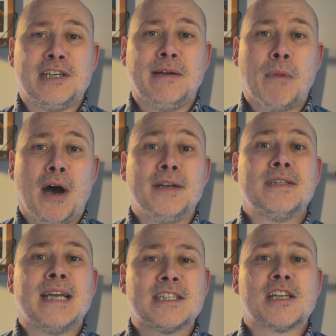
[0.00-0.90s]
in mind
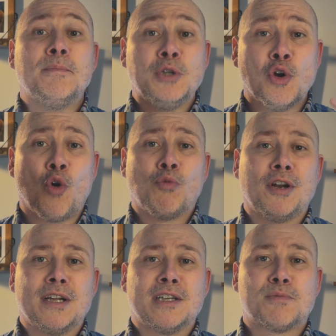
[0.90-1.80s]
next time you're
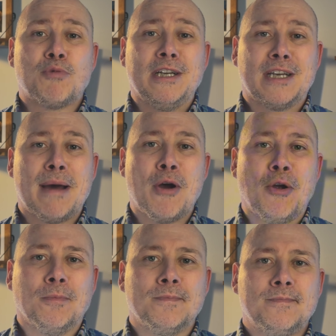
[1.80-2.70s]
running a sprint demo.
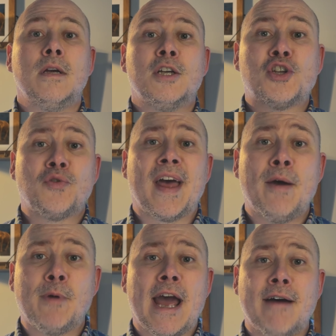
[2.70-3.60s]
So there
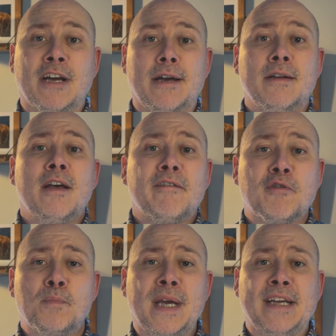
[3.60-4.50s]
we have it. For
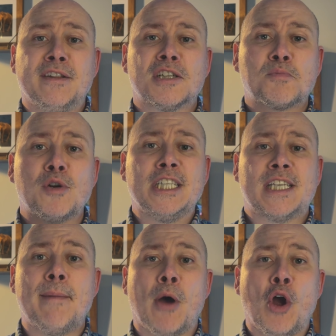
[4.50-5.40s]
me, the sprint
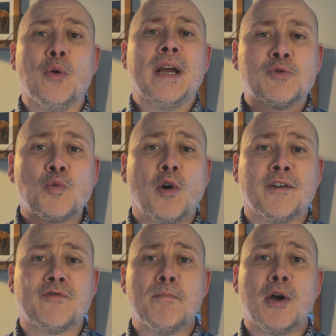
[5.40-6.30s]
demo is one
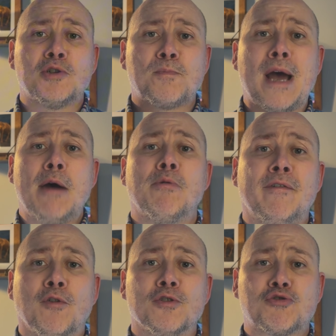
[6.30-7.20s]
of the most
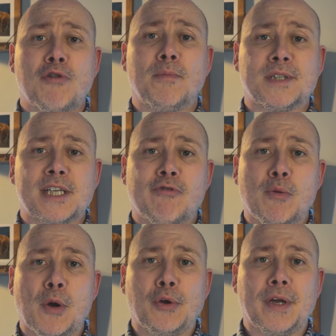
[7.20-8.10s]
powerful Scrum
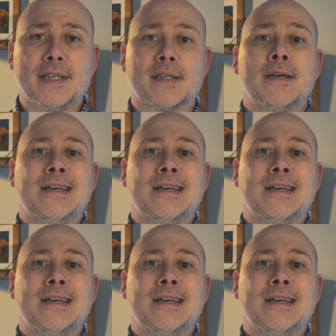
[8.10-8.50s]
ceremonies.